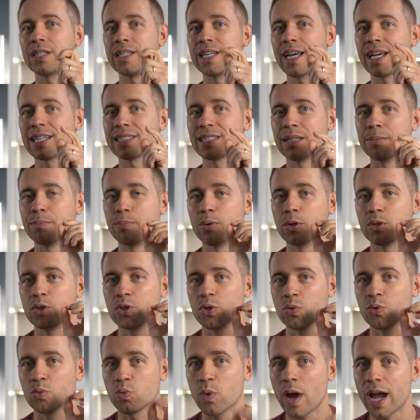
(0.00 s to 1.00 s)
test and put
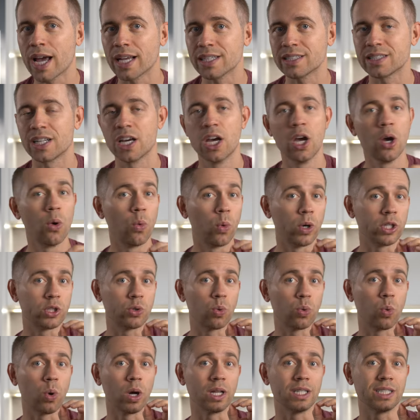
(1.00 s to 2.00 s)
to rest which
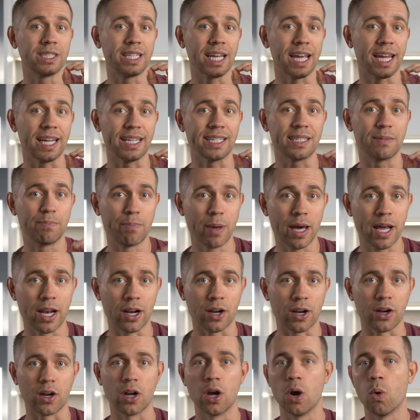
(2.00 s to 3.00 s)
one tastes
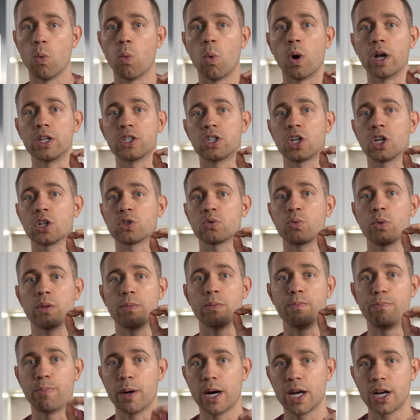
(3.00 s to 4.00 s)
better, one cooked with
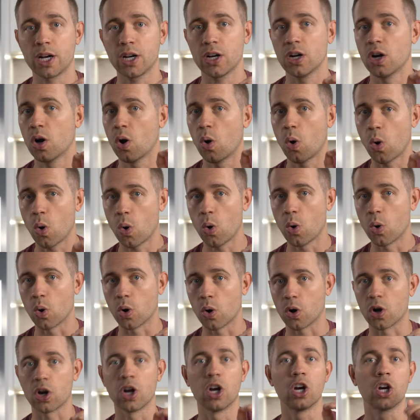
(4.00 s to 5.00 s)
butter
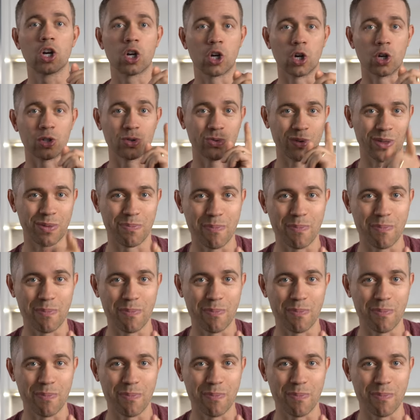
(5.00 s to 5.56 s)
or cooked with